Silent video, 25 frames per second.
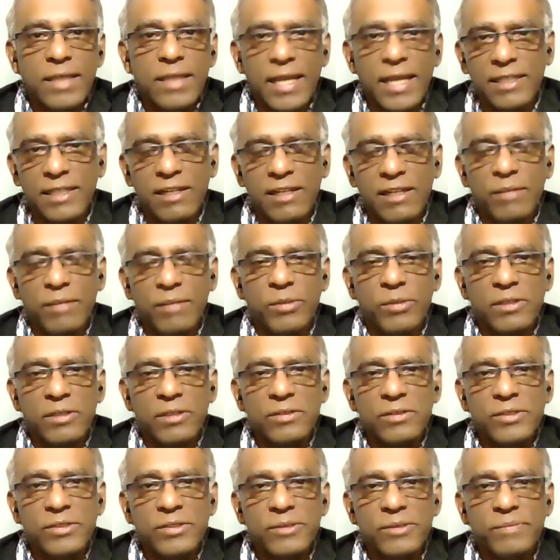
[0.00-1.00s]
and the
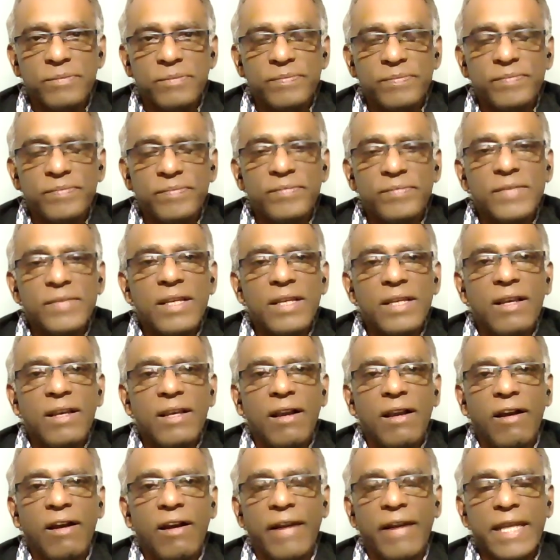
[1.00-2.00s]
liberals.
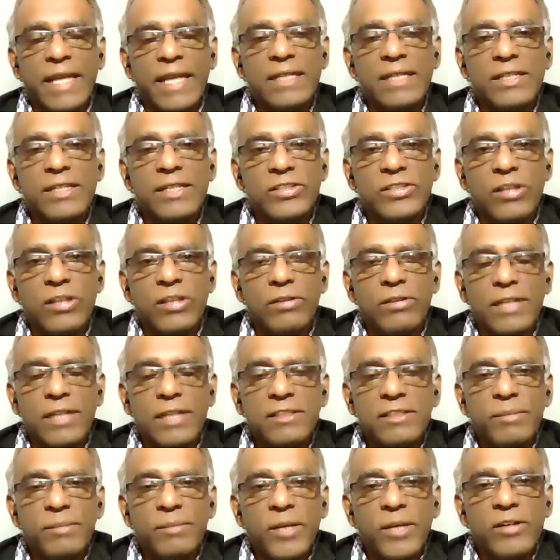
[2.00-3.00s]
All right, so
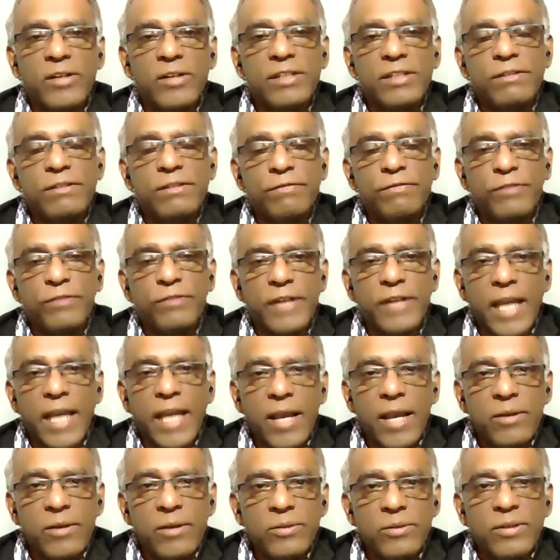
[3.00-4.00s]
that's about it for
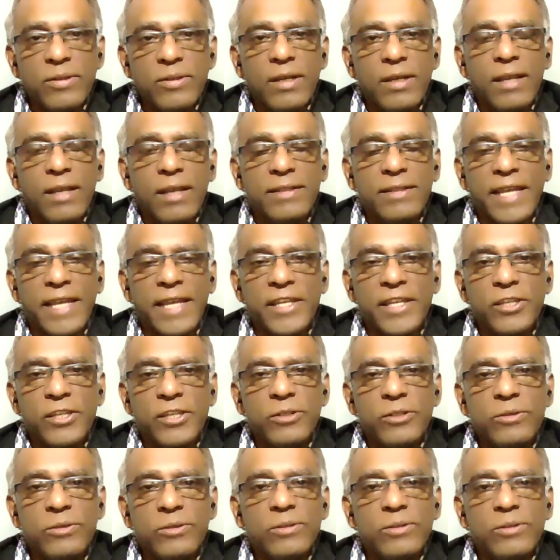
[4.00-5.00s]
now. Thank
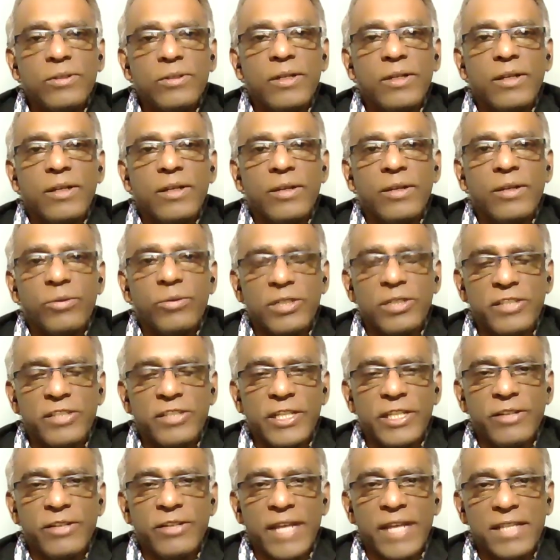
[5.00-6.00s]
you. We'll
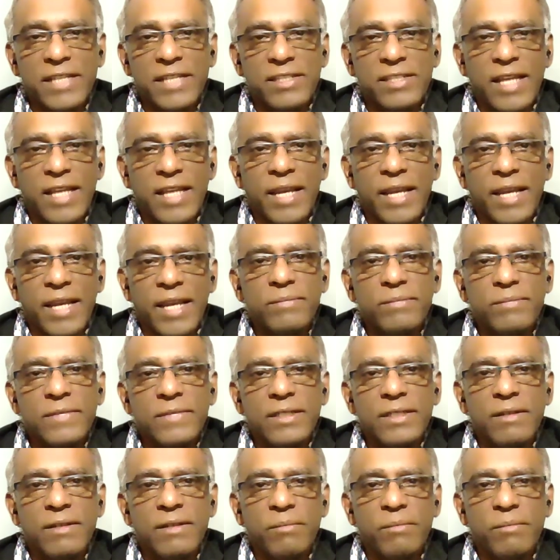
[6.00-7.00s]
see you next time.
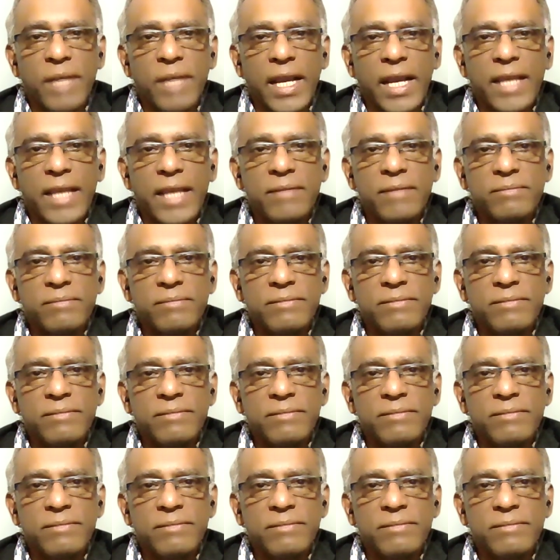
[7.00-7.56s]
Bye.